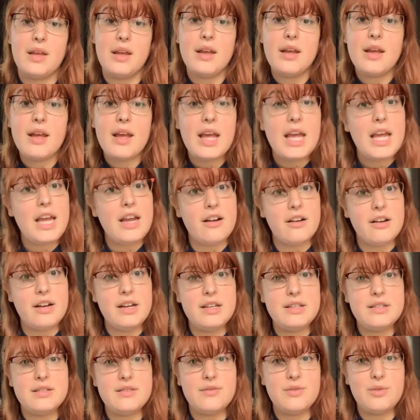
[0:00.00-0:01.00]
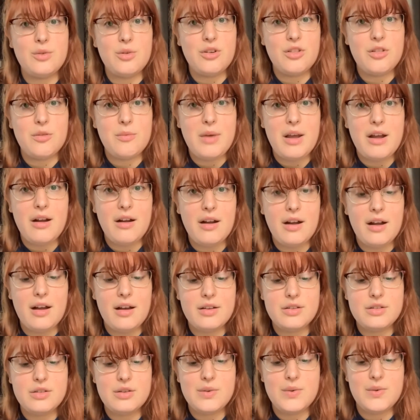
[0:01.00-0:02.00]
areas of North America.
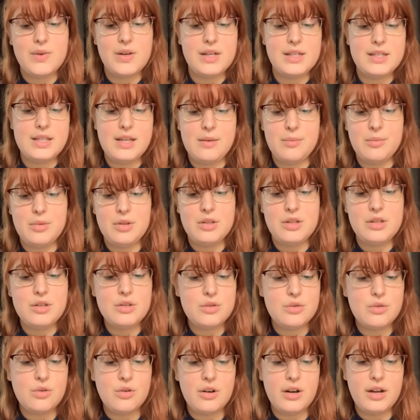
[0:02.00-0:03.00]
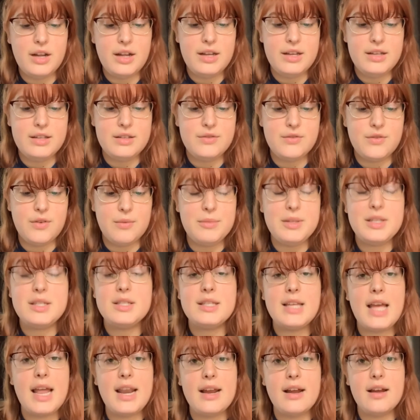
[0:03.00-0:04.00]
So for example, this story is from the
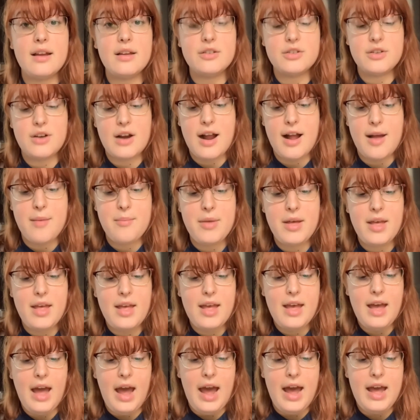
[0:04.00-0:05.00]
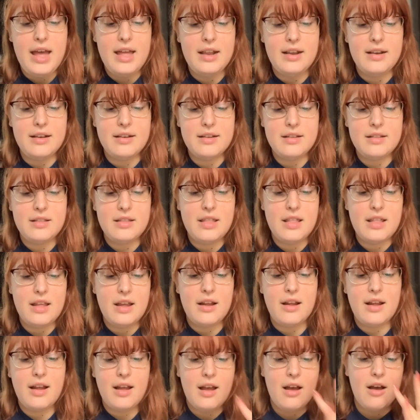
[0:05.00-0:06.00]
Seneca tribe, and
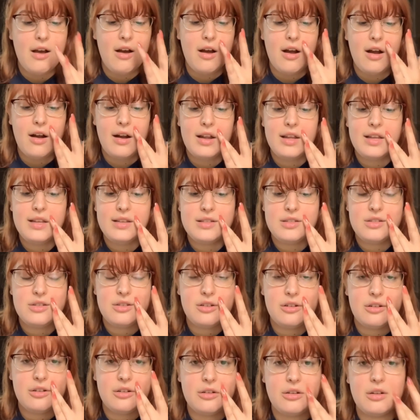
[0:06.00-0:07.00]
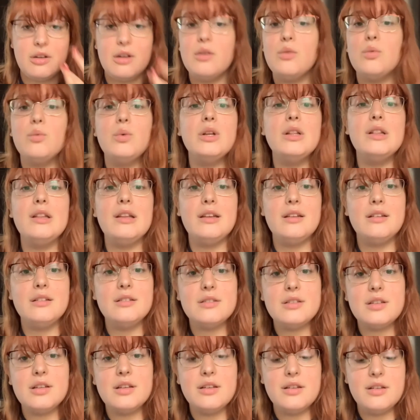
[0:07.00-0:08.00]
they are Eastern Woodland.
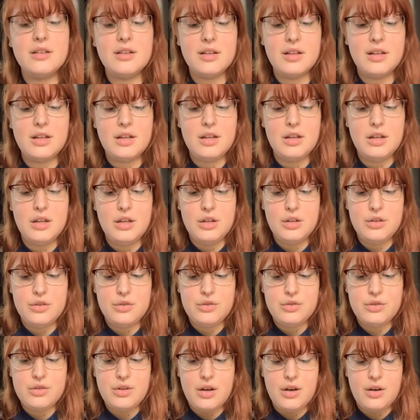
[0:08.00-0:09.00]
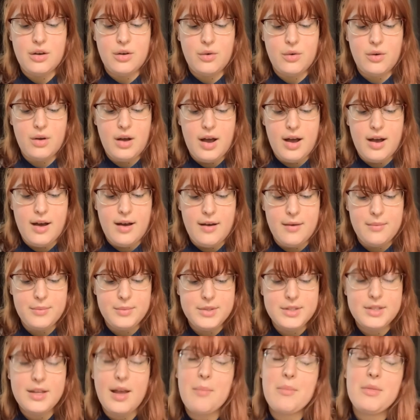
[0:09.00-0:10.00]
So
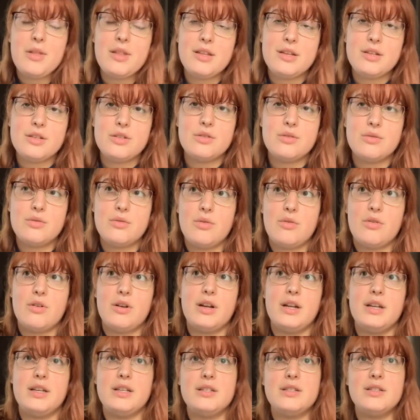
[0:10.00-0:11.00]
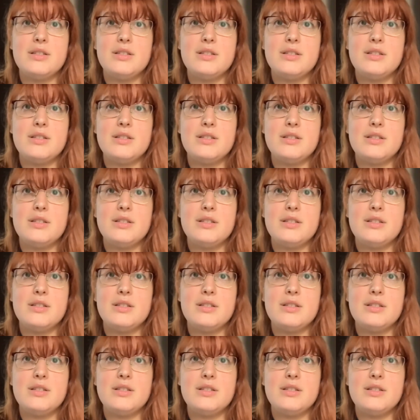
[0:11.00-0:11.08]
some of these stories